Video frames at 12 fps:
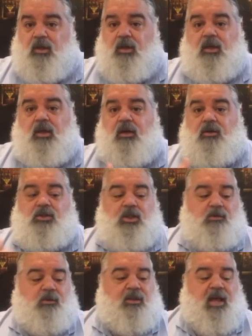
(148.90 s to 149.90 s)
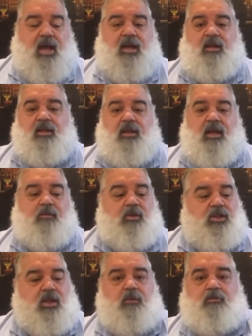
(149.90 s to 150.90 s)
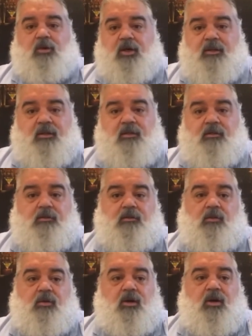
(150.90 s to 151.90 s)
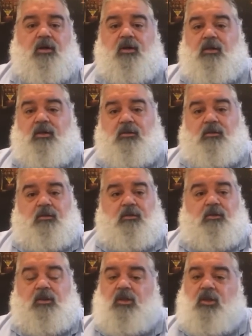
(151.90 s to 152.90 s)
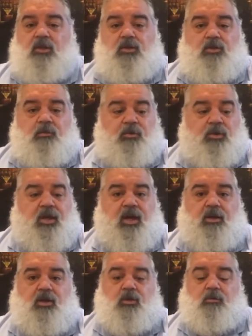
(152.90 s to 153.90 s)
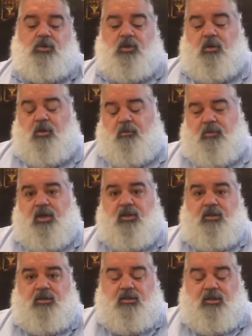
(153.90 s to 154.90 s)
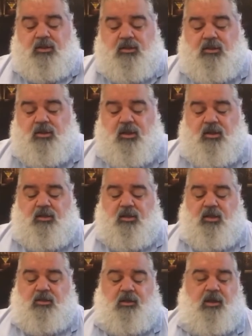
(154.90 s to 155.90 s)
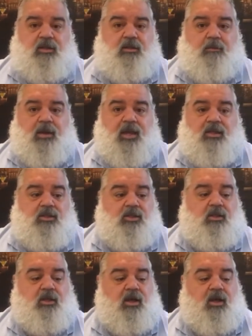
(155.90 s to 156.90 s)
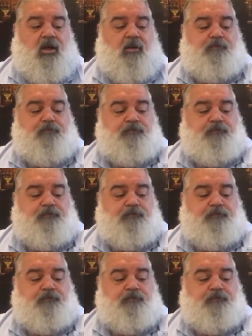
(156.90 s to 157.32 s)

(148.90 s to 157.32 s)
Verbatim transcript: You know, just with that and with chicken broth, or you use the bouillon cubes. But this is is a, is a base. Um,